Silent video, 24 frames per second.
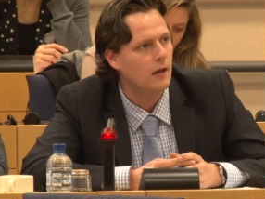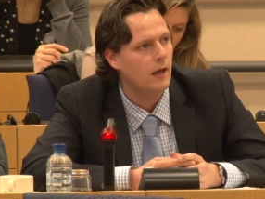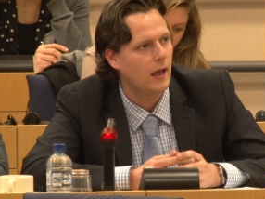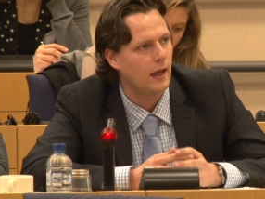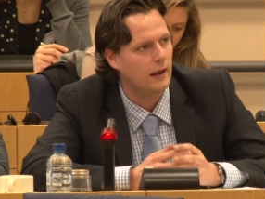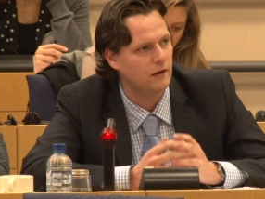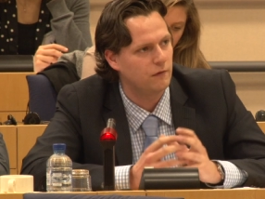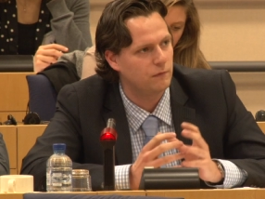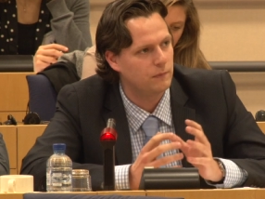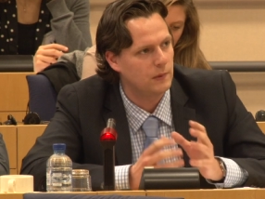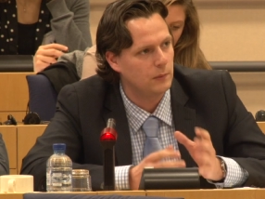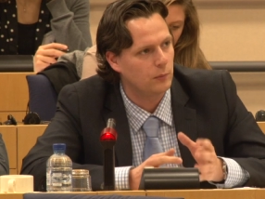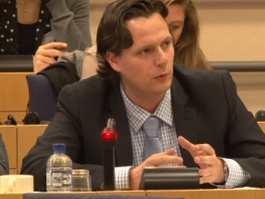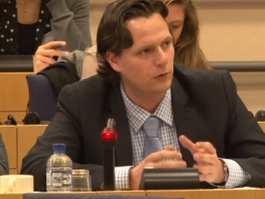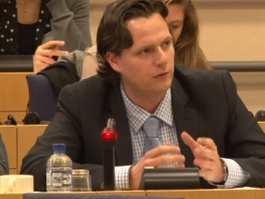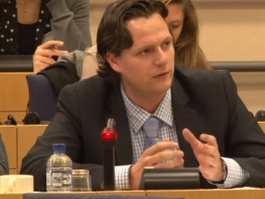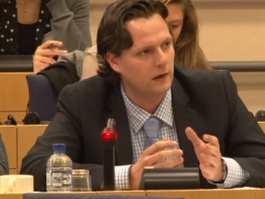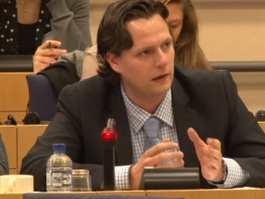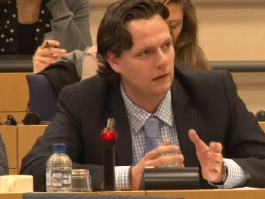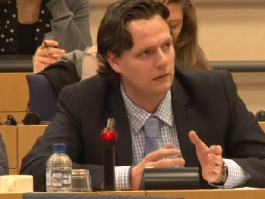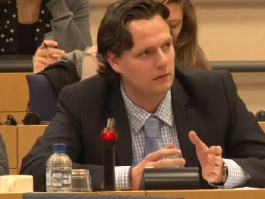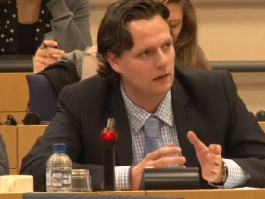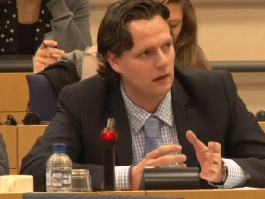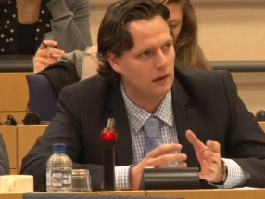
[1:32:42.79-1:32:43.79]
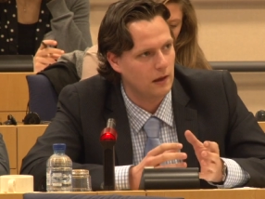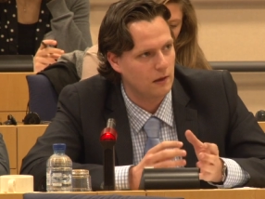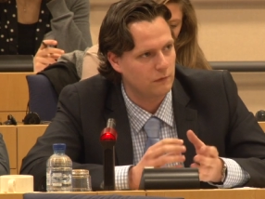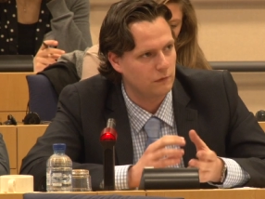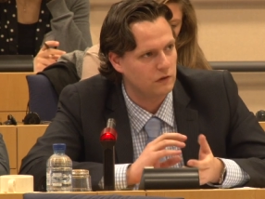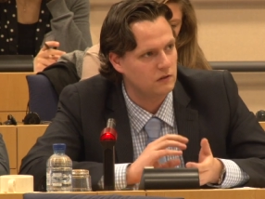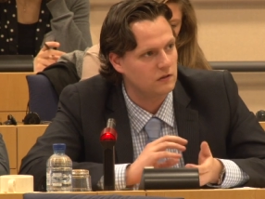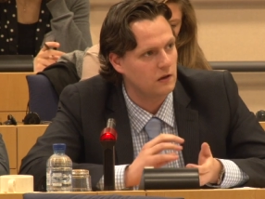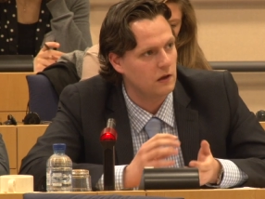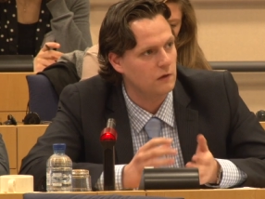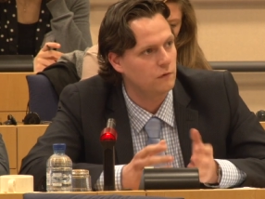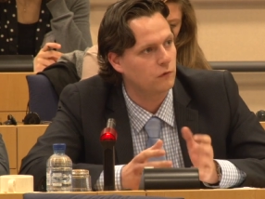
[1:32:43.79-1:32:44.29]
And if people think they have a
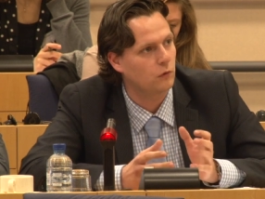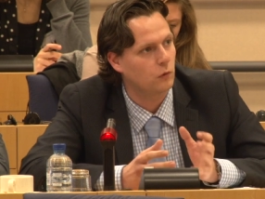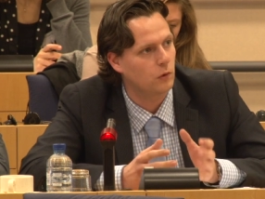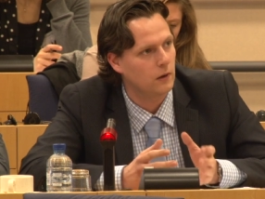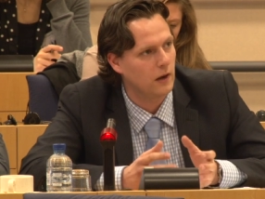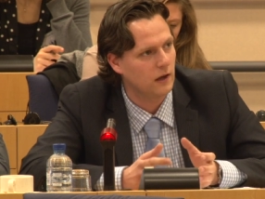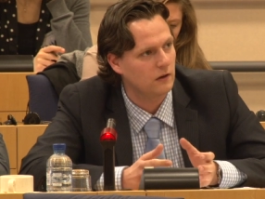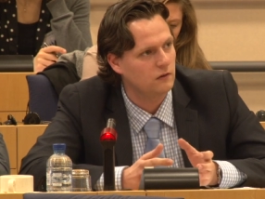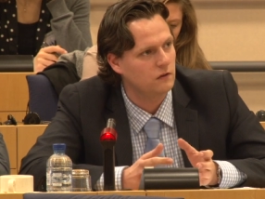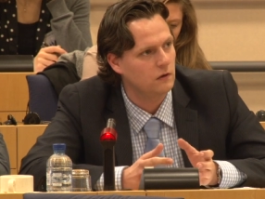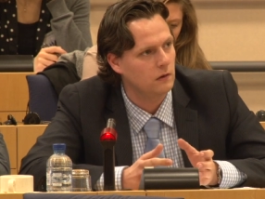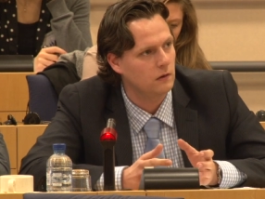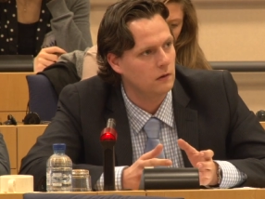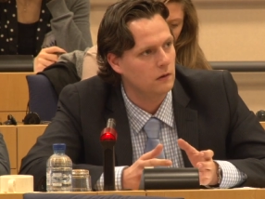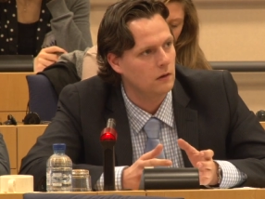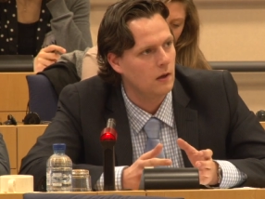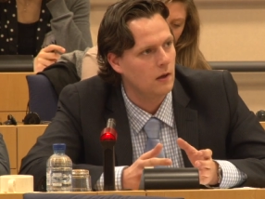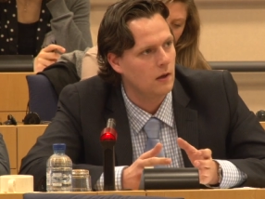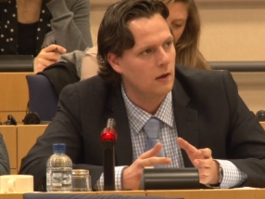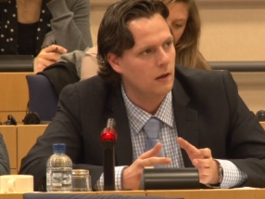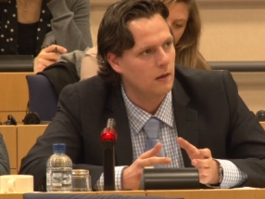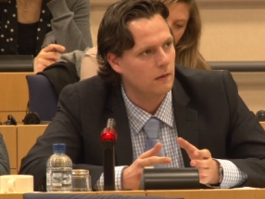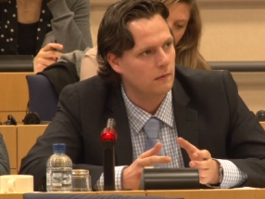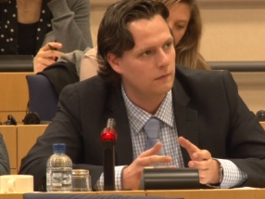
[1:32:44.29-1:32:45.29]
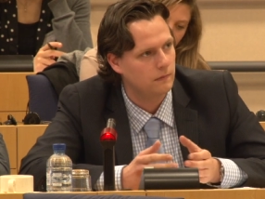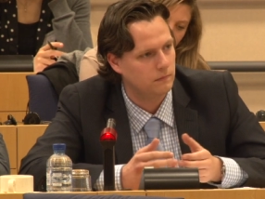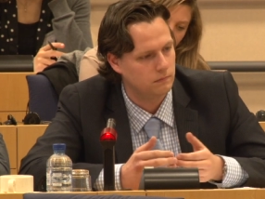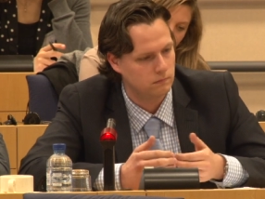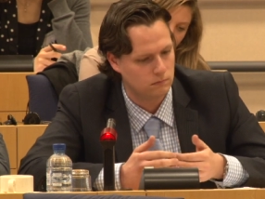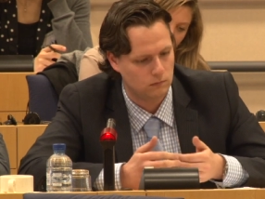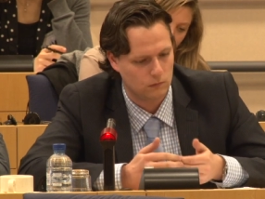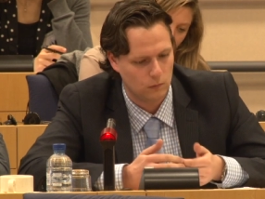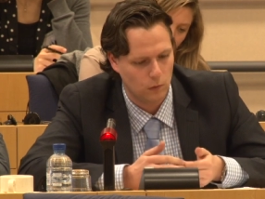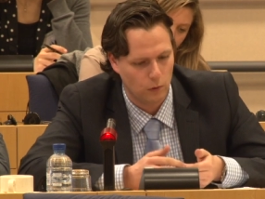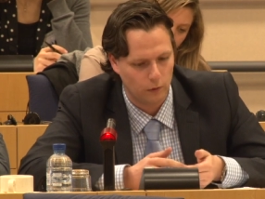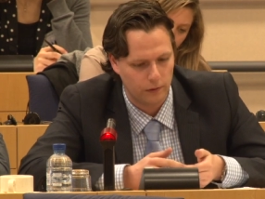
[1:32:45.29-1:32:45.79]
safe connection,
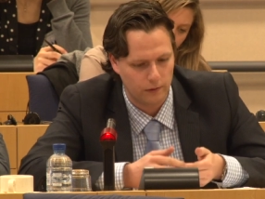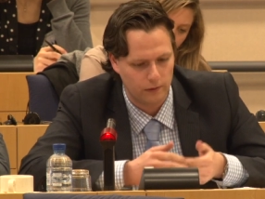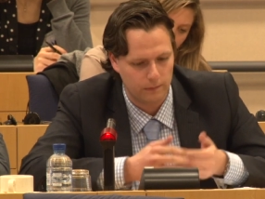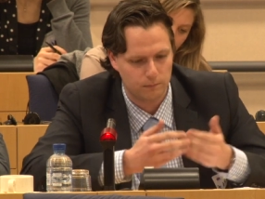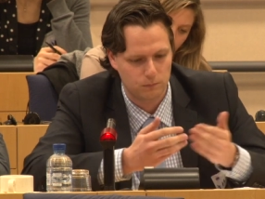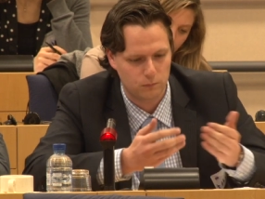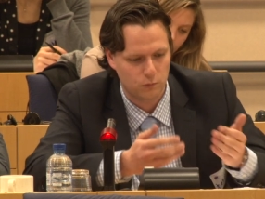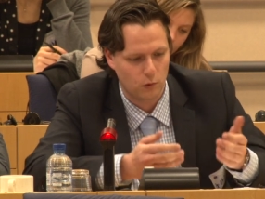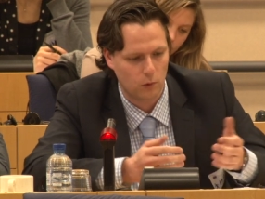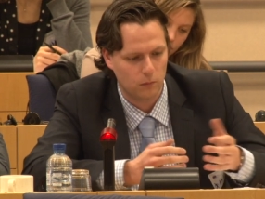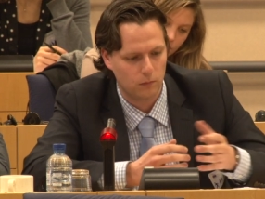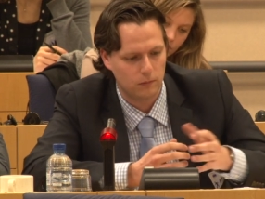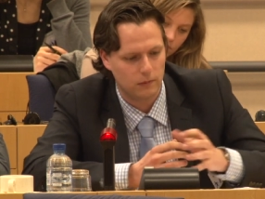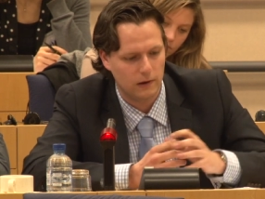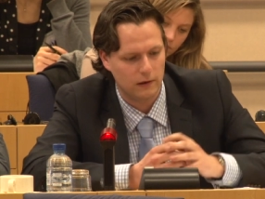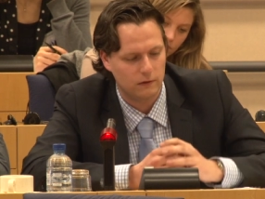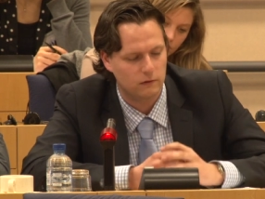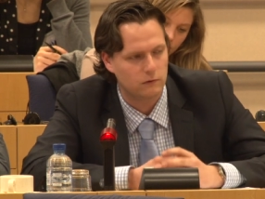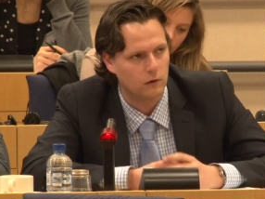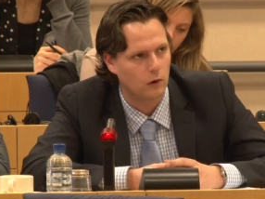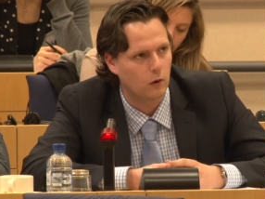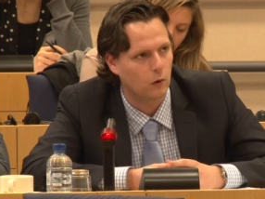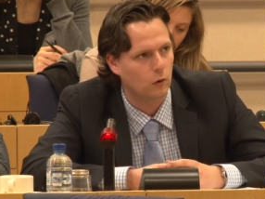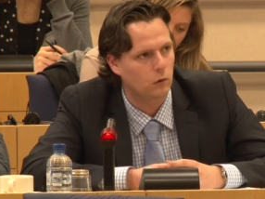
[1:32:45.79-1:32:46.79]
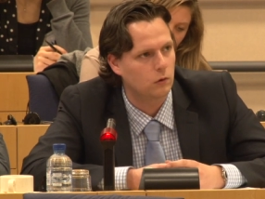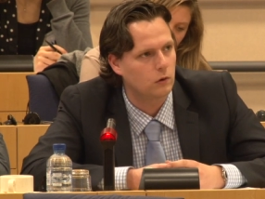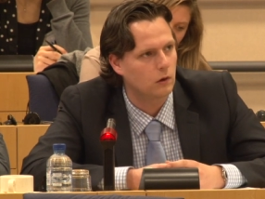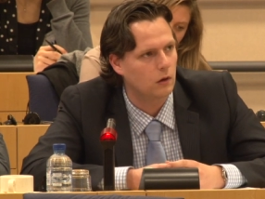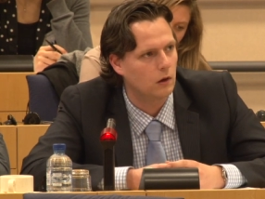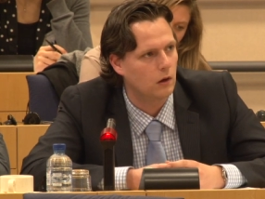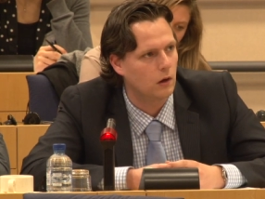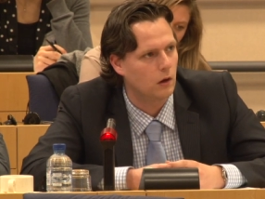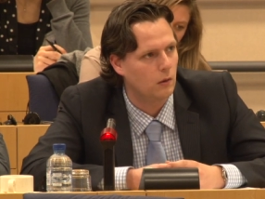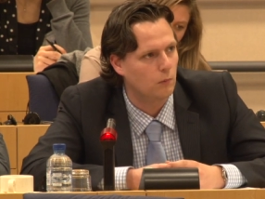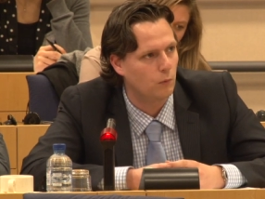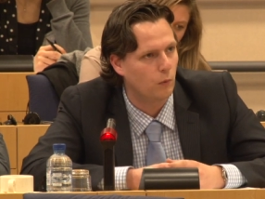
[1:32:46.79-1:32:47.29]
well, they probably talk
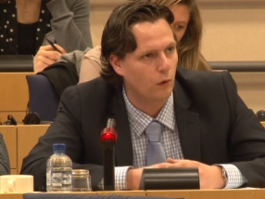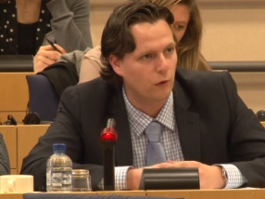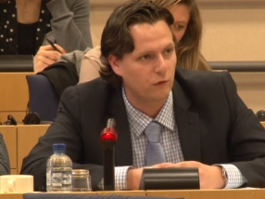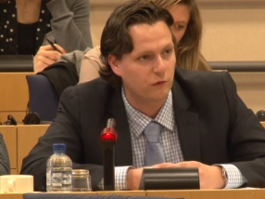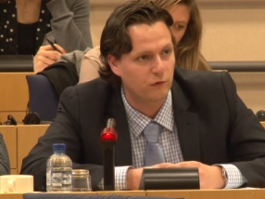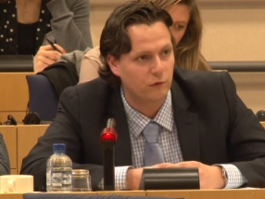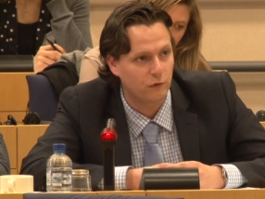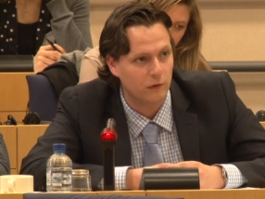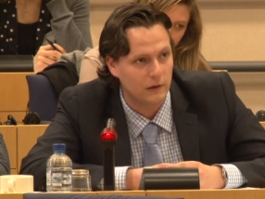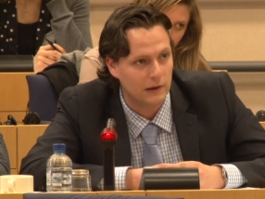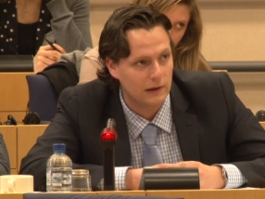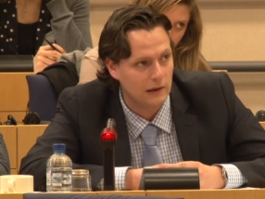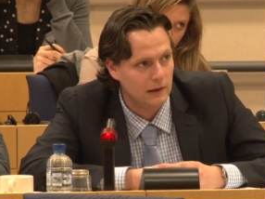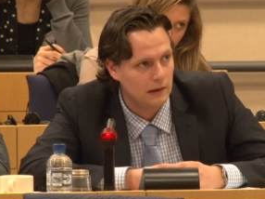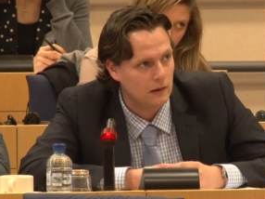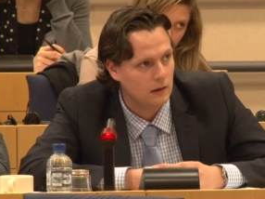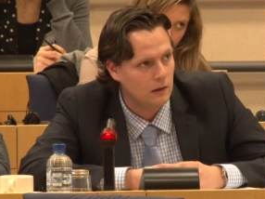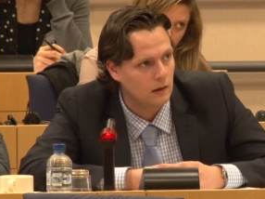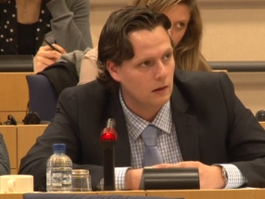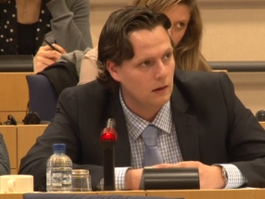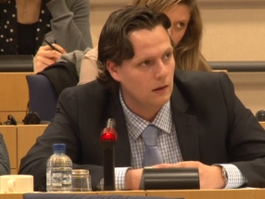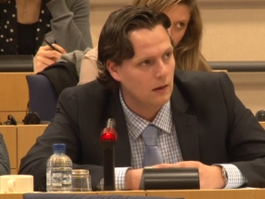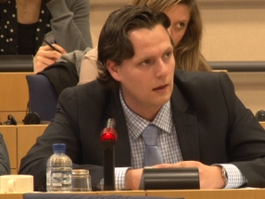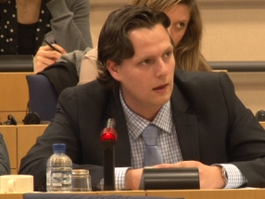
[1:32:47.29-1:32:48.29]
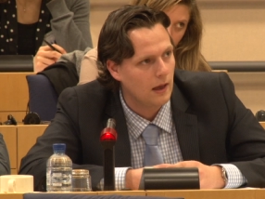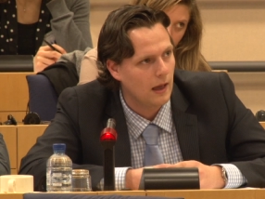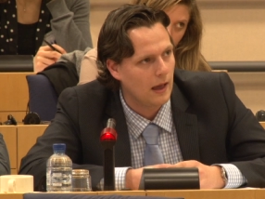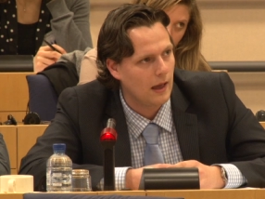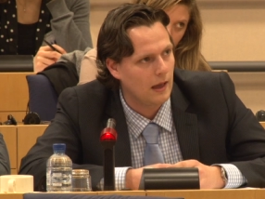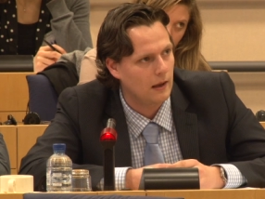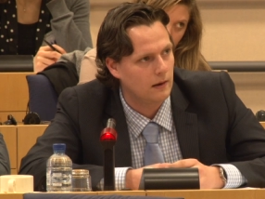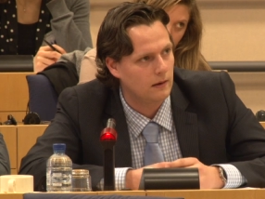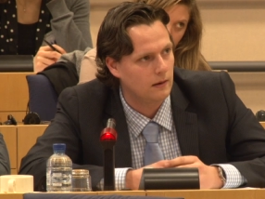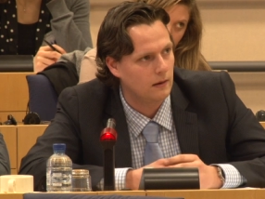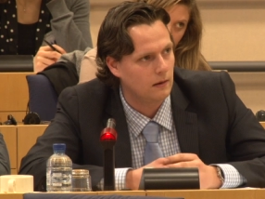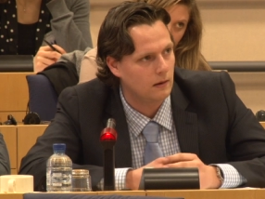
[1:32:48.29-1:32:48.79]
more freely,
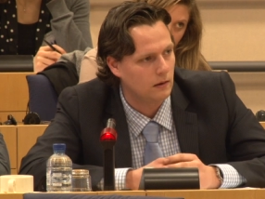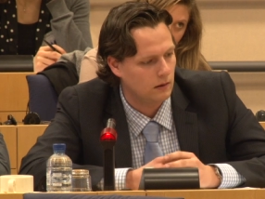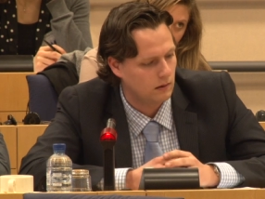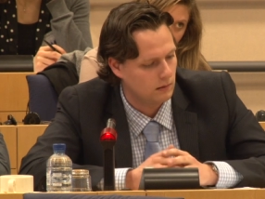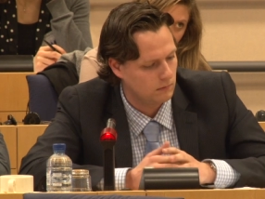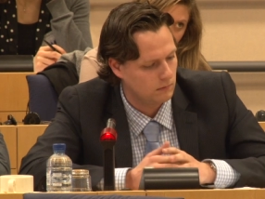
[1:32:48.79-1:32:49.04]
and